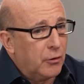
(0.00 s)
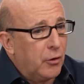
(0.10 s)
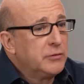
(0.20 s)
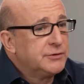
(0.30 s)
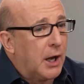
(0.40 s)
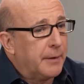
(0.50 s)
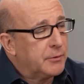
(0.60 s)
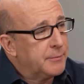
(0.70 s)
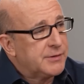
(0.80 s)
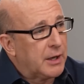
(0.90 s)
long time
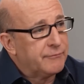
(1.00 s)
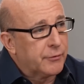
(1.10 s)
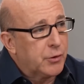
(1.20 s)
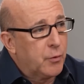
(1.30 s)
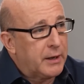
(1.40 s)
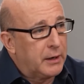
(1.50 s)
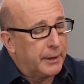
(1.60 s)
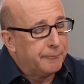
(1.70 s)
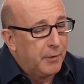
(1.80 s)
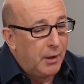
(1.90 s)
can be done very
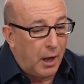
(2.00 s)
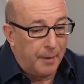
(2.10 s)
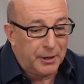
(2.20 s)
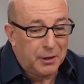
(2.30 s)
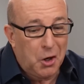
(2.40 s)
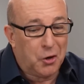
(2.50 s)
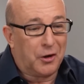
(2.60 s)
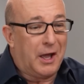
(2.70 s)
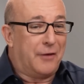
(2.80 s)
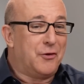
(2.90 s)
quickly. I mean,
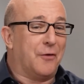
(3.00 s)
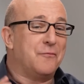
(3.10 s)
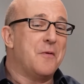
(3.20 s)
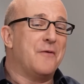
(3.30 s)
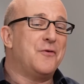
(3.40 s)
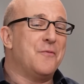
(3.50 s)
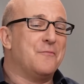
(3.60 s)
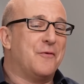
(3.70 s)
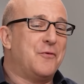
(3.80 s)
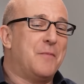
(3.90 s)
look, if you
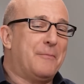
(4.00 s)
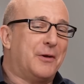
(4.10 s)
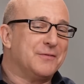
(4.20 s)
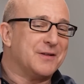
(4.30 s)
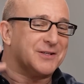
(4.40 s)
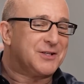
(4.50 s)
remember, a